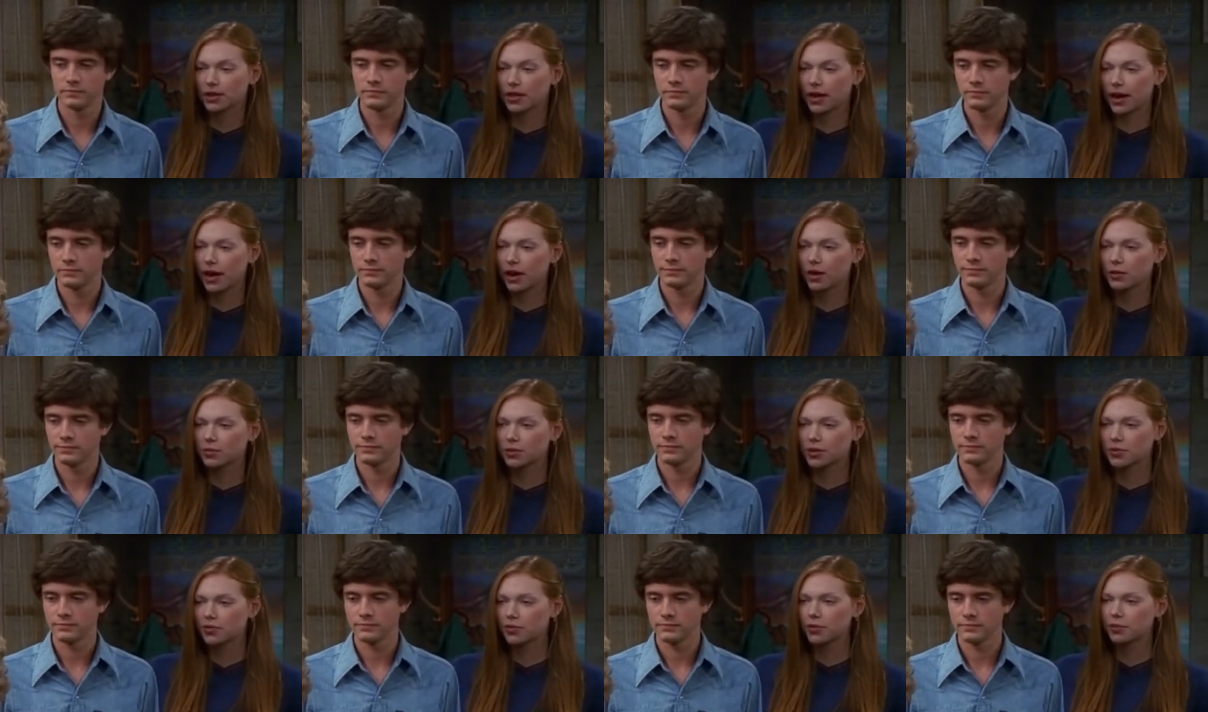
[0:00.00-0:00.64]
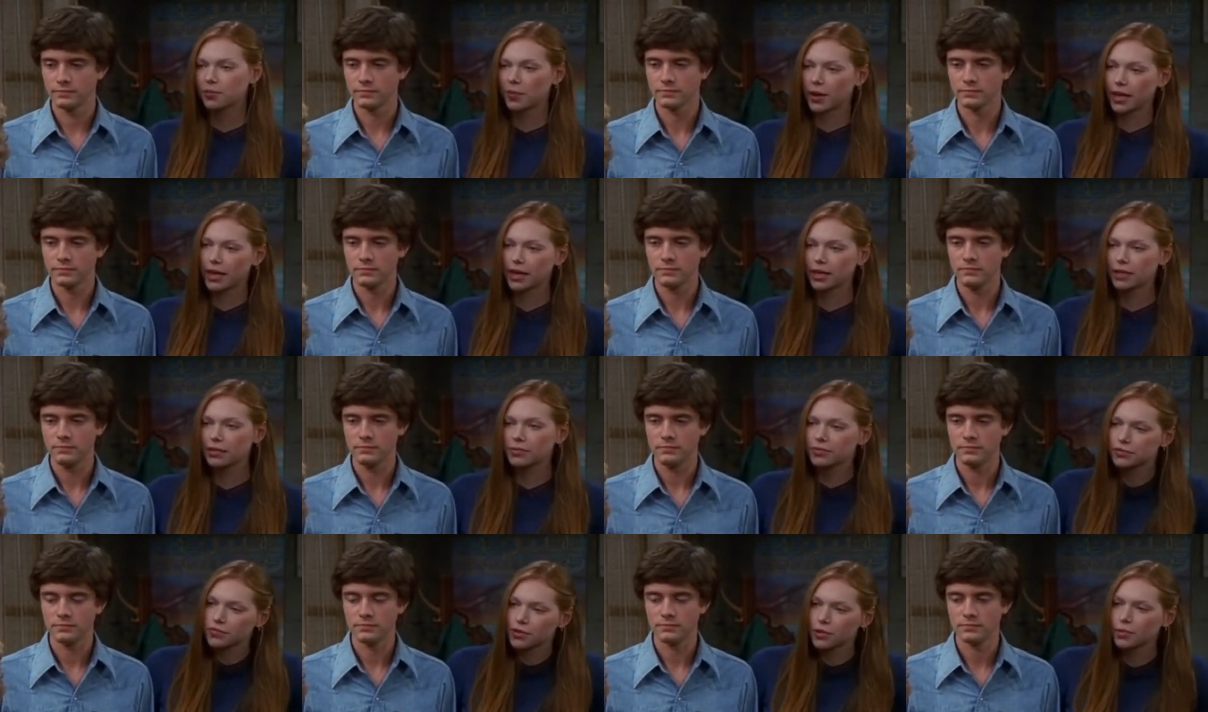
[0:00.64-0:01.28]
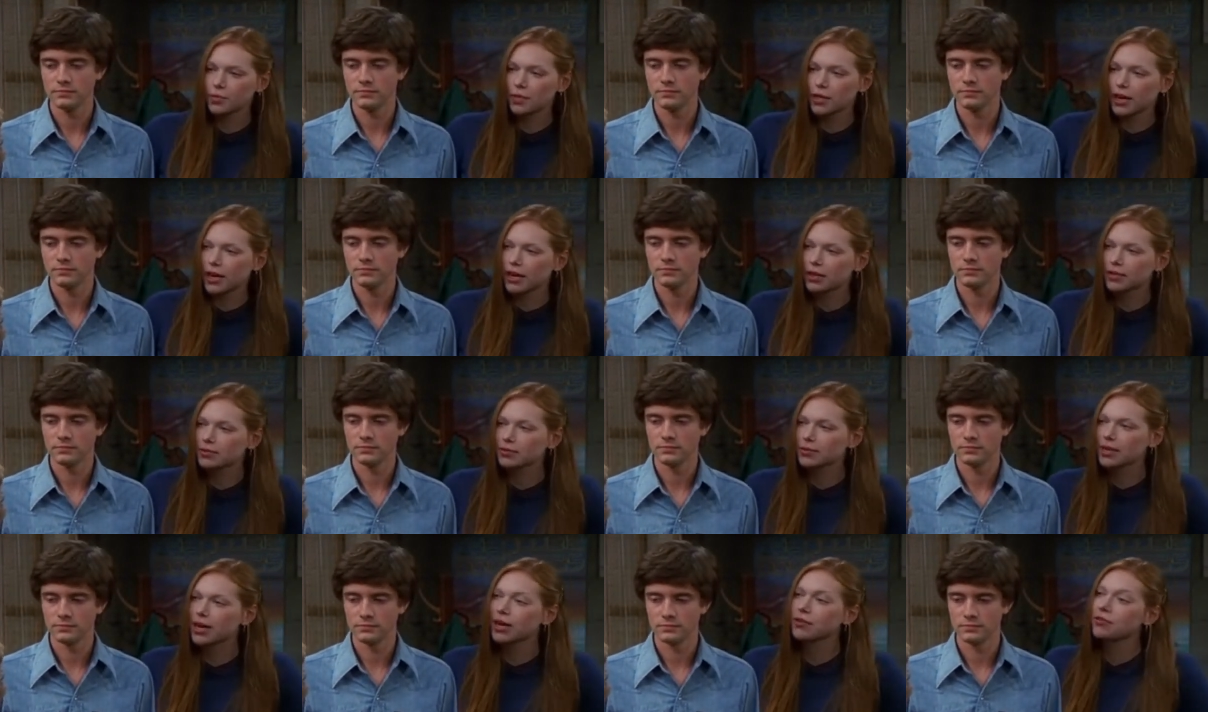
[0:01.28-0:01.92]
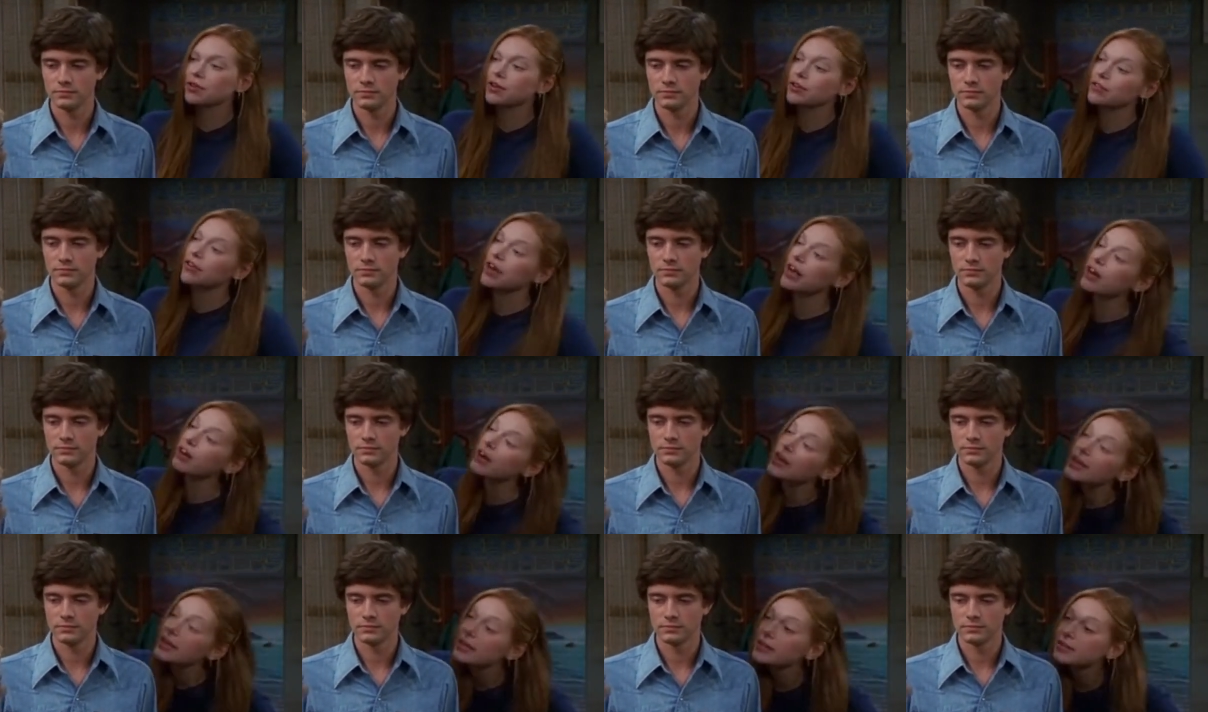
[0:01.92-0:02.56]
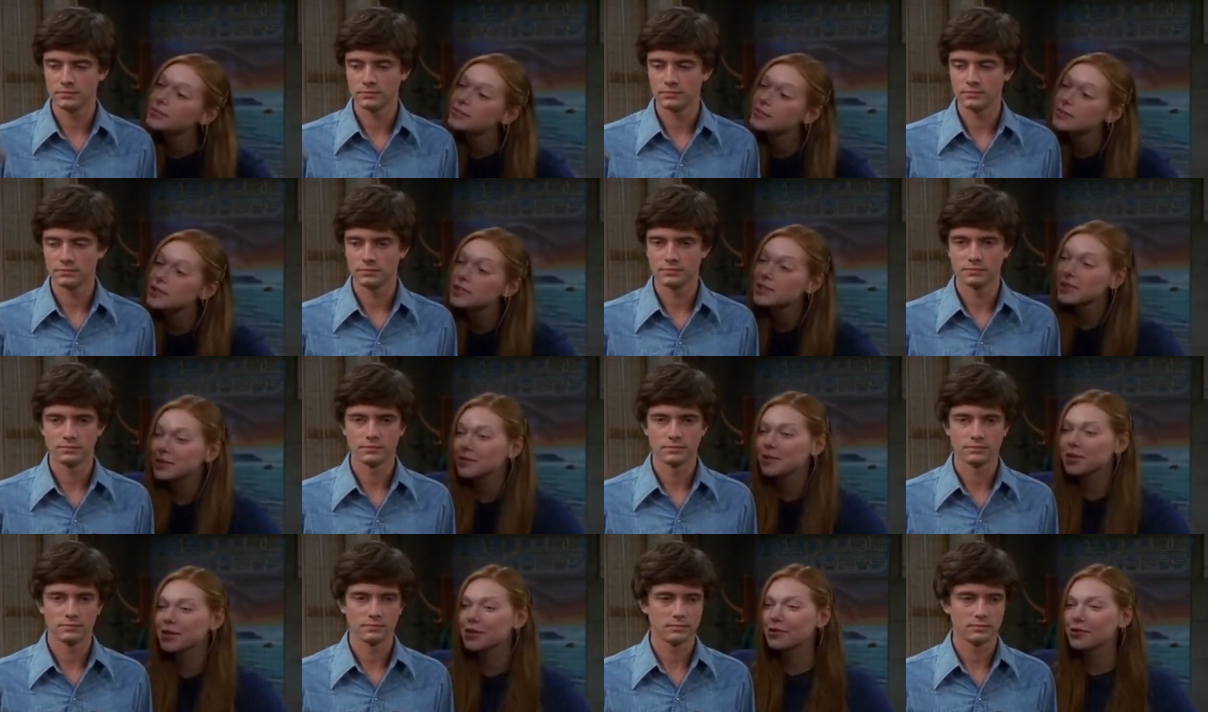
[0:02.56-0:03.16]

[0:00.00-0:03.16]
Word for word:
Speaker 1: now, but if you paint, fumigate, and get rid of Eric, this could be a